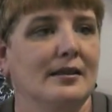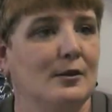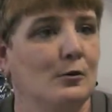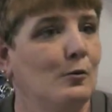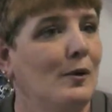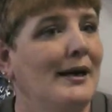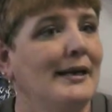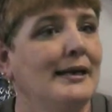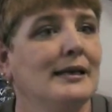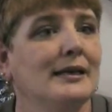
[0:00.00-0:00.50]
the
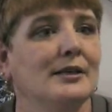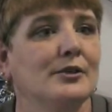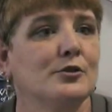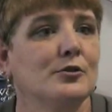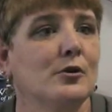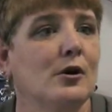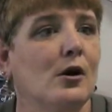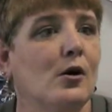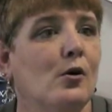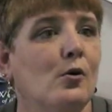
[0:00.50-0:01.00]
weight
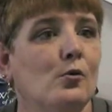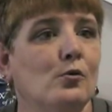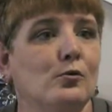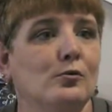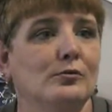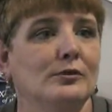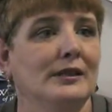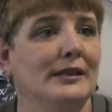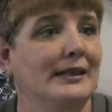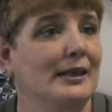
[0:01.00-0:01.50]
control,
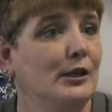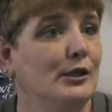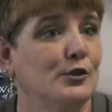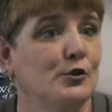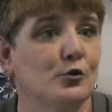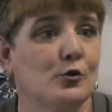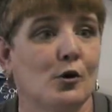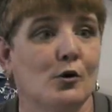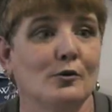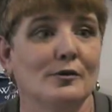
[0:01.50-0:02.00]
it
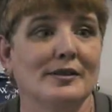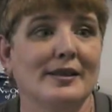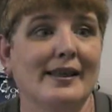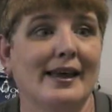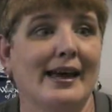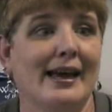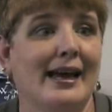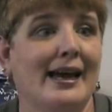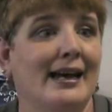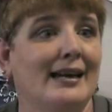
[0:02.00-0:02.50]
controls
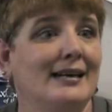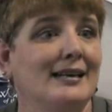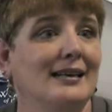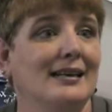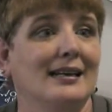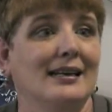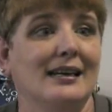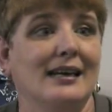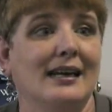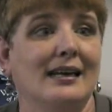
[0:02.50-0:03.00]
that.
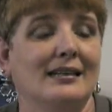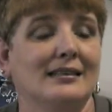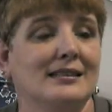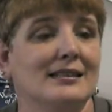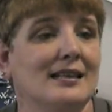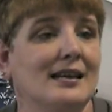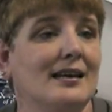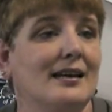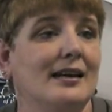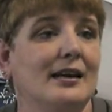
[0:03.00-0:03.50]
It
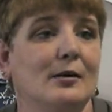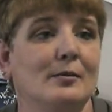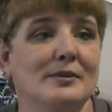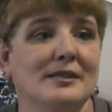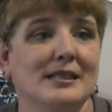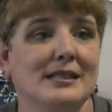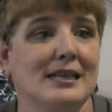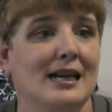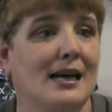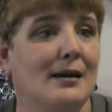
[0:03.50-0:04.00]
helps
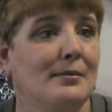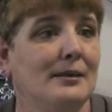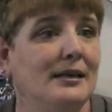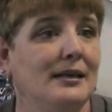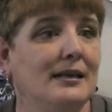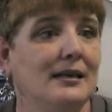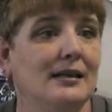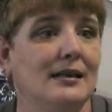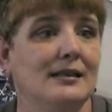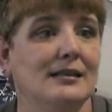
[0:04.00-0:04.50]
the
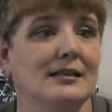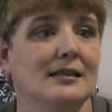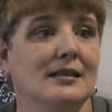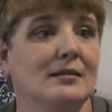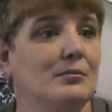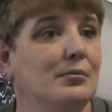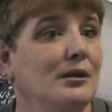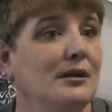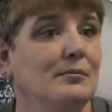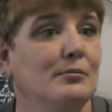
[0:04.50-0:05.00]
diabetes, the
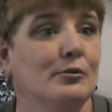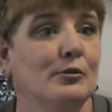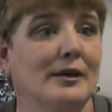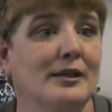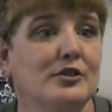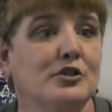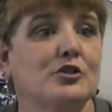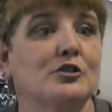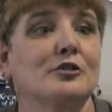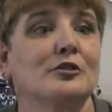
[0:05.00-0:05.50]
blood
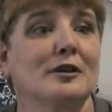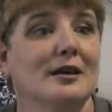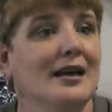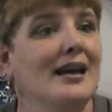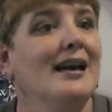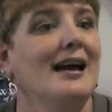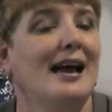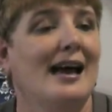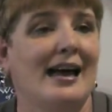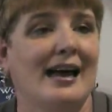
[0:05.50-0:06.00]
pressure.
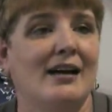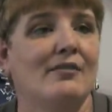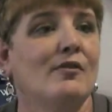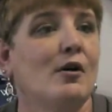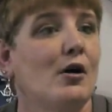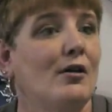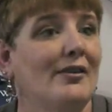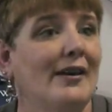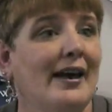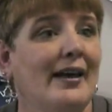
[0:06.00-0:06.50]
I have
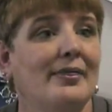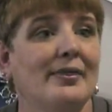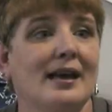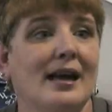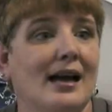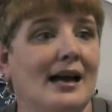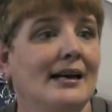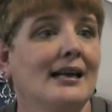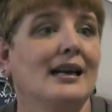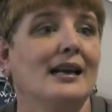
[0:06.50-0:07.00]
all that, the
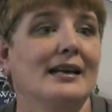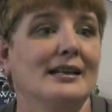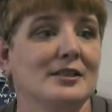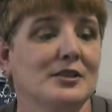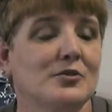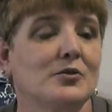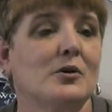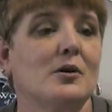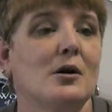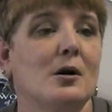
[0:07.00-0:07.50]
high
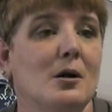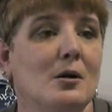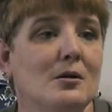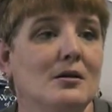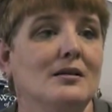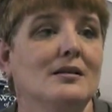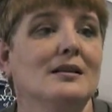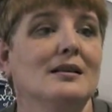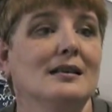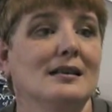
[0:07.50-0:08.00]
cholesterol.
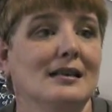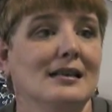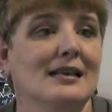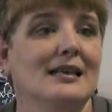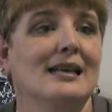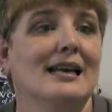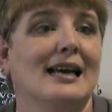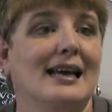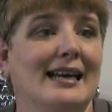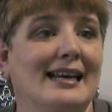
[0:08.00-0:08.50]

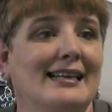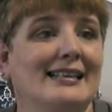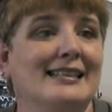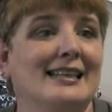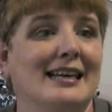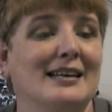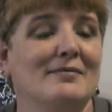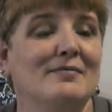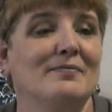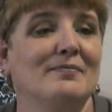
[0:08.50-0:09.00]
And
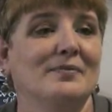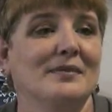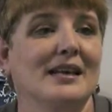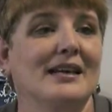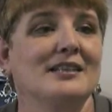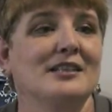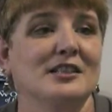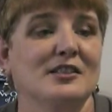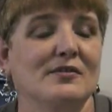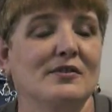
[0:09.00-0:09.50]

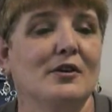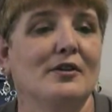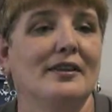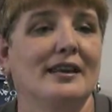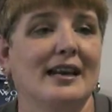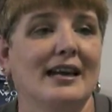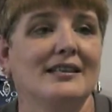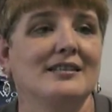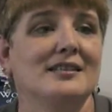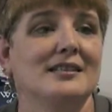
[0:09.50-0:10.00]
I just feel
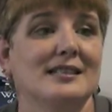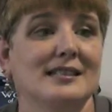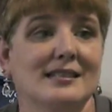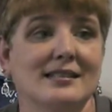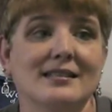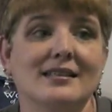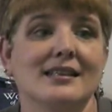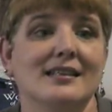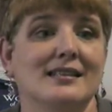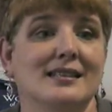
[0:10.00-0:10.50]
that I
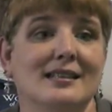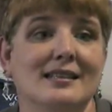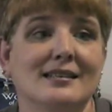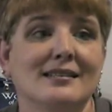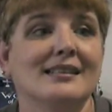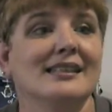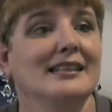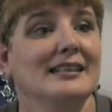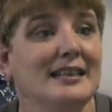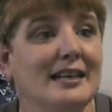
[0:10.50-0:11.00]
just need to
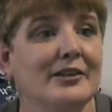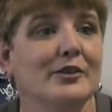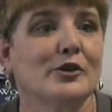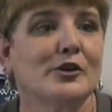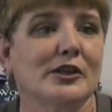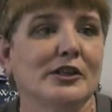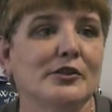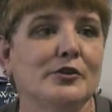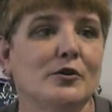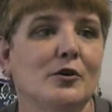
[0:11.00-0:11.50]
get it under
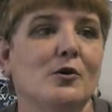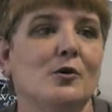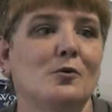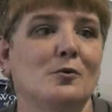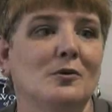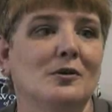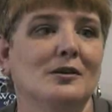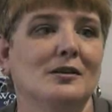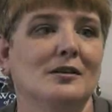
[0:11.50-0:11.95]
control.